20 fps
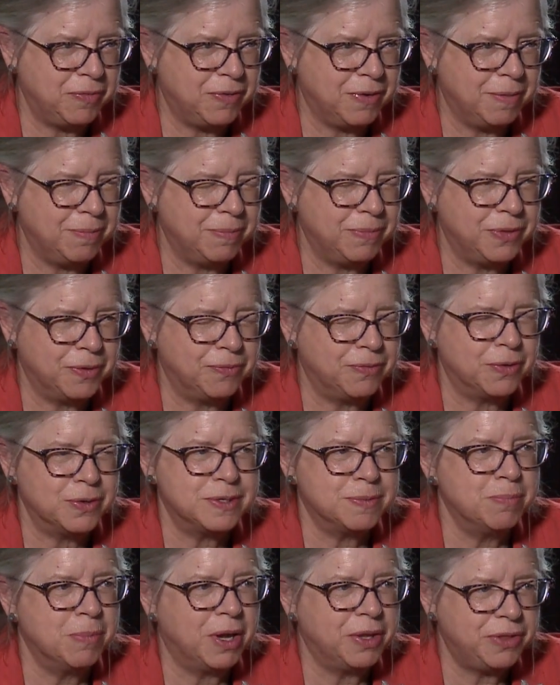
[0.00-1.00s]
from the
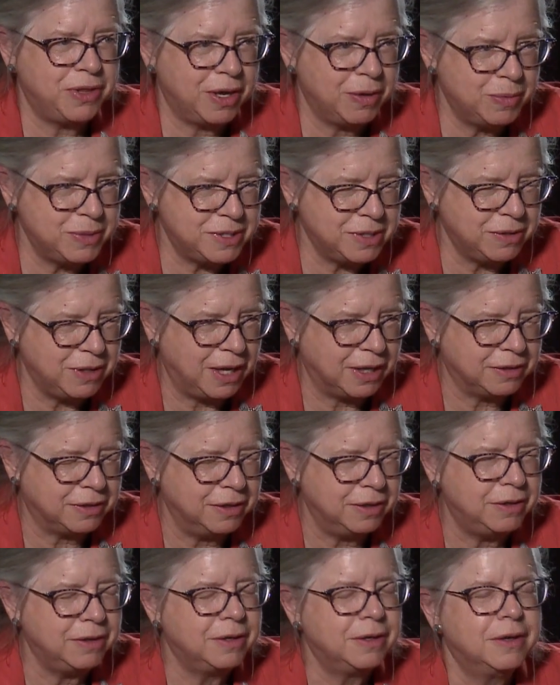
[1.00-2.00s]
first month I was
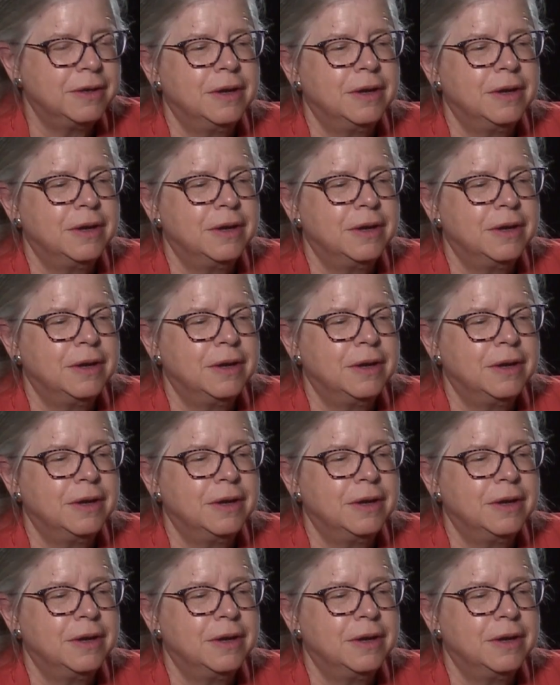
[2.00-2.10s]
elected